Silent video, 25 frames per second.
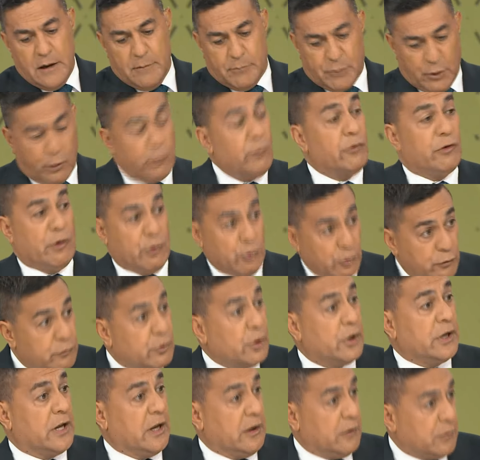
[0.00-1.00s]
but also you've
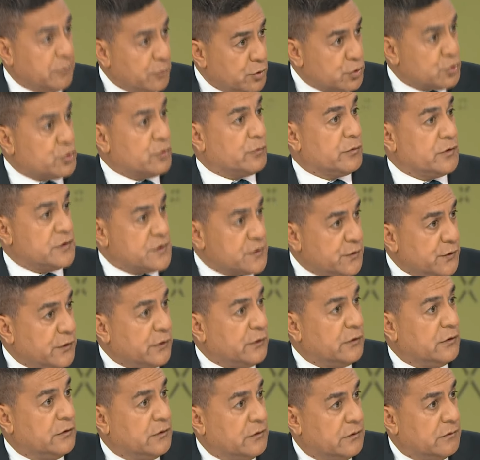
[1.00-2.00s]
got to get commercial
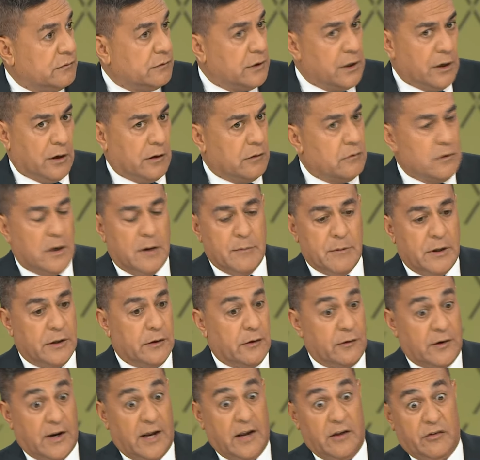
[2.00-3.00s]
return. You know, I
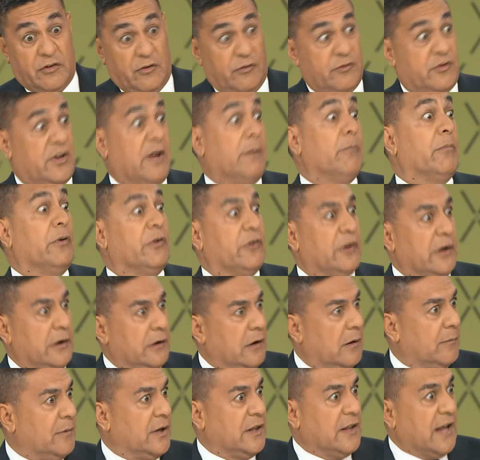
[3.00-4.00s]
mean, the days of
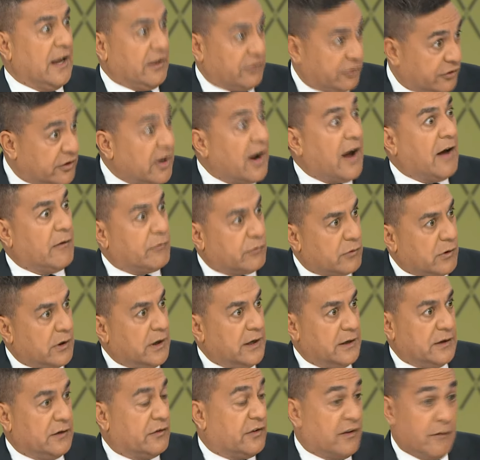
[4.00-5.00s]
10%, I mean, that's tough,
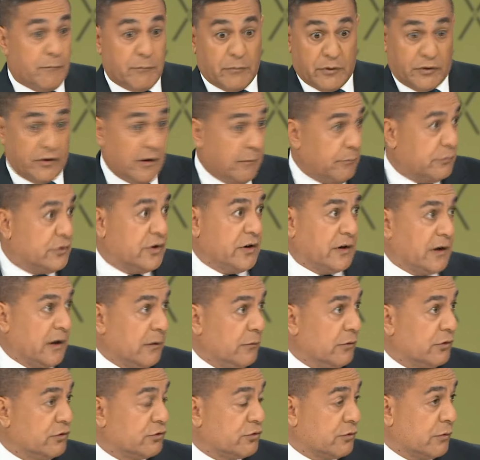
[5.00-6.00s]
right? 7%,
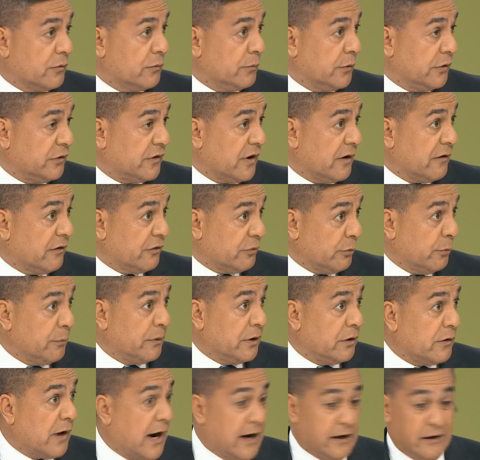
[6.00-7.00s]
particularly with terrace, would
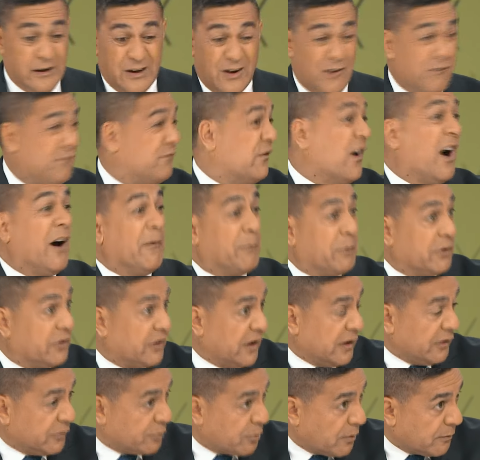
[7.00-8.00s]
be great.
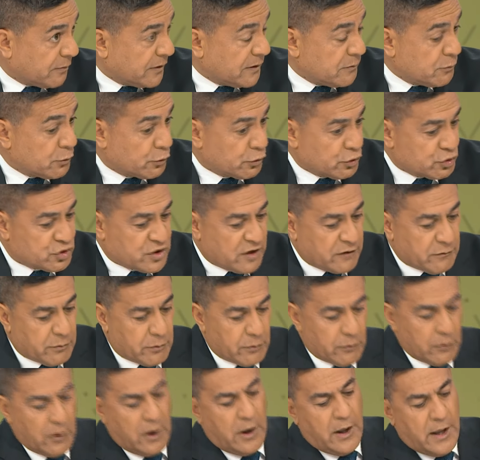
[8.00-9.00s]
5% is probably more
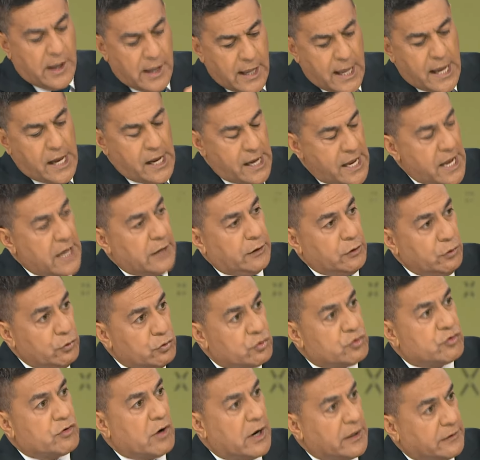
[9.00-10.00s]
achievable. How do
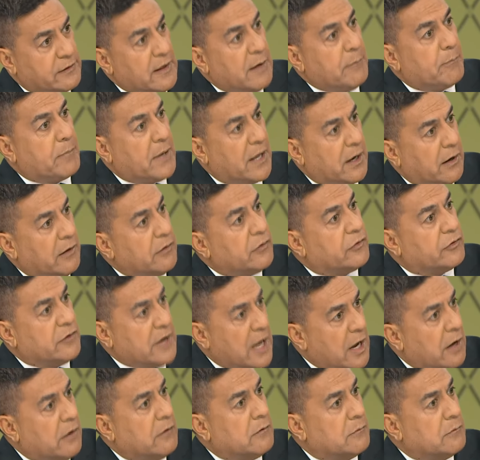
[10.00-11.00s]
you strike that balance now,